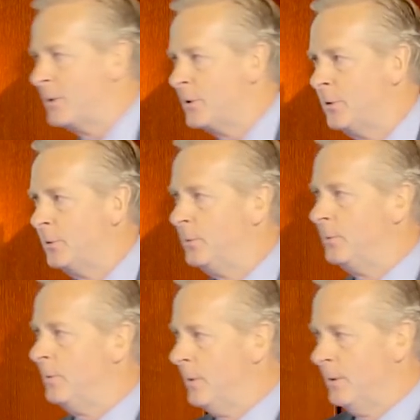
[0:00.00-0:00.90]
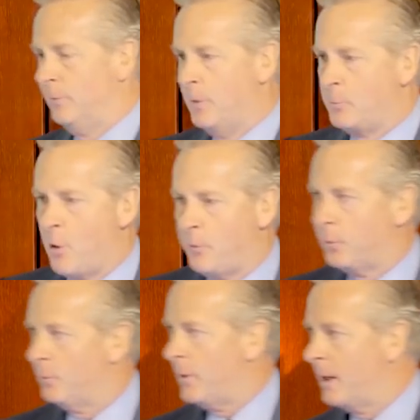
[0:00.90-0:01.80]
Thanks to PIMCO
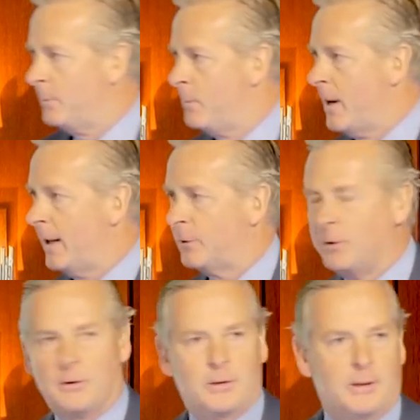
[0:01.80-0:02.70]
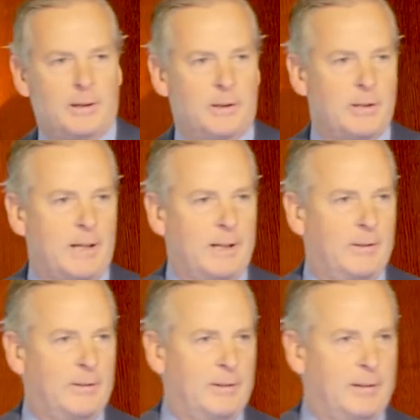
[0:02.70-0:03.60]
for inviting me back to this
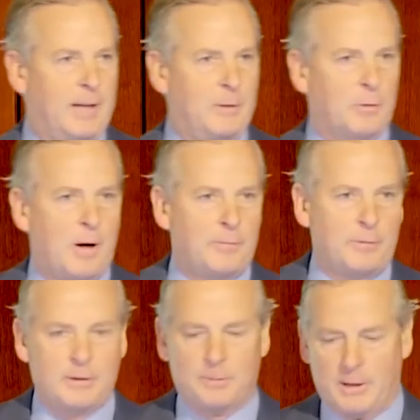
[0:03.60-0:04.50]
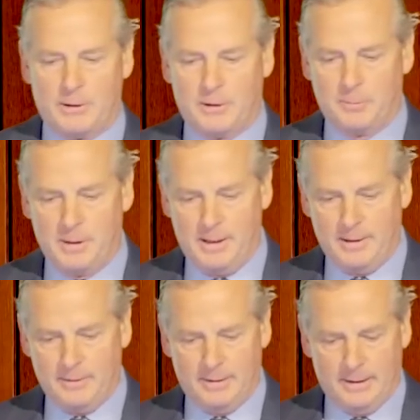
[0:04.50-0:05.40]
second annual conference. Pleasure to be
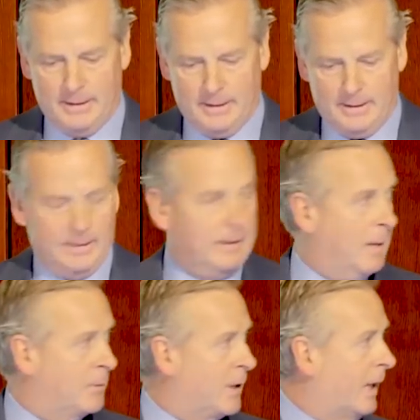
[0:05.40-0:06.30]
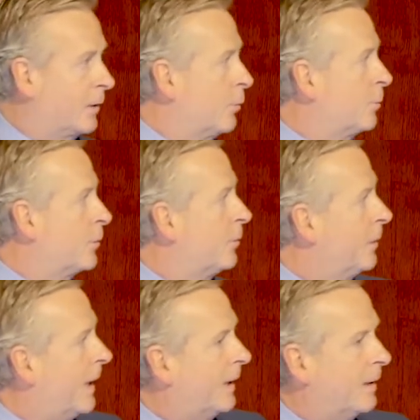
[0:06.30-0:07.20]
here. Name is Alex Roepers
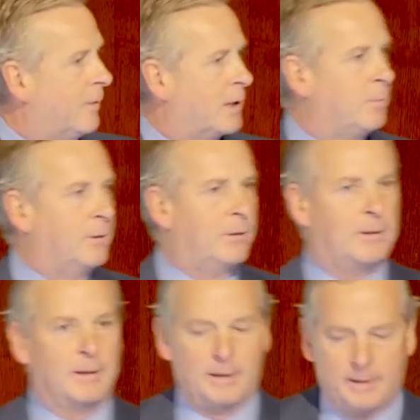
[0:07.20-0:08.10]
from Atlantic Investment.